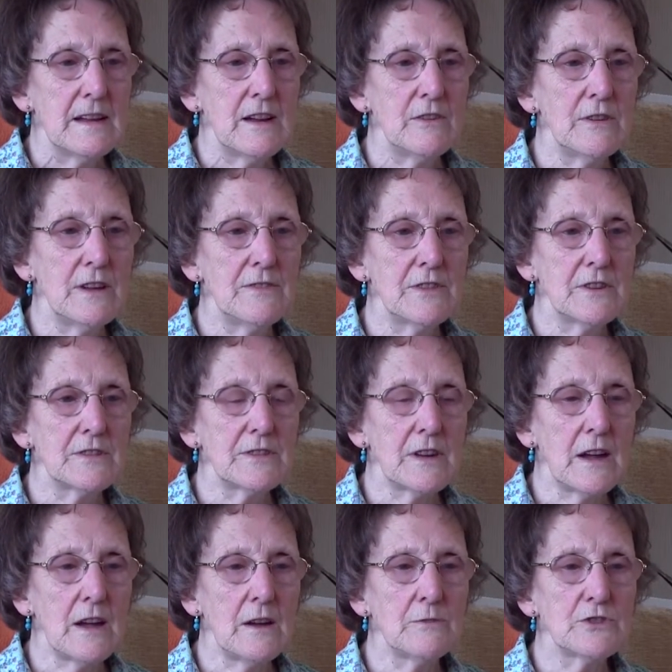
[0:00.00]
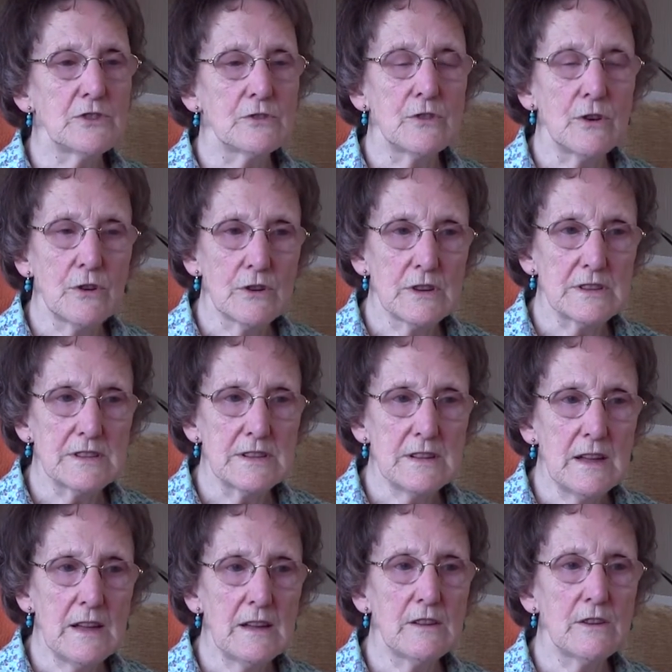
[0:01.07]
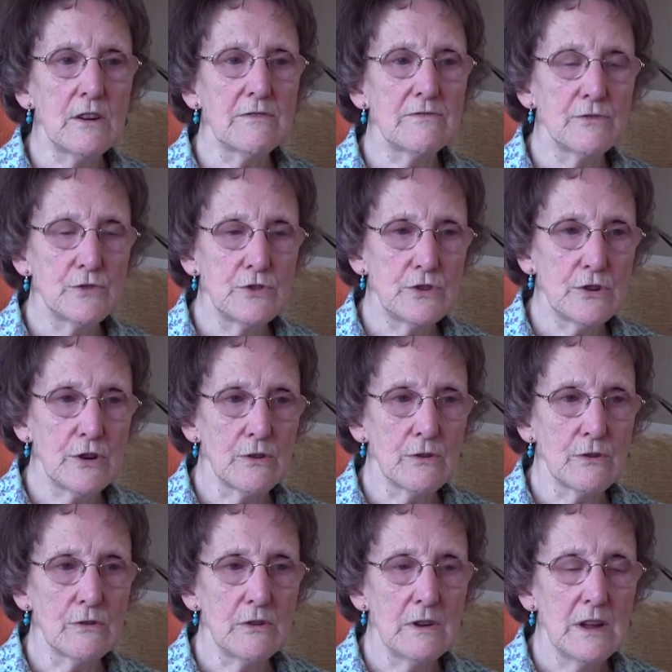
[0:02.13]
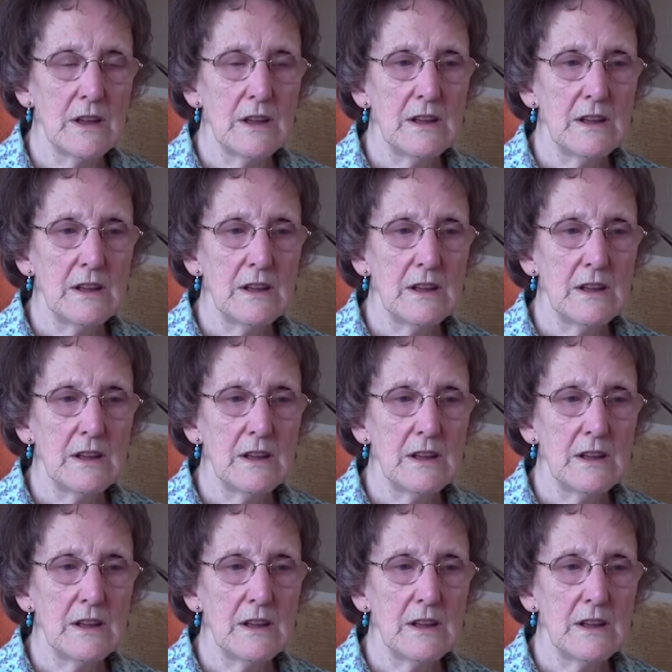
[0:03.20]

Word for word: However, I was on holiday and got a phone call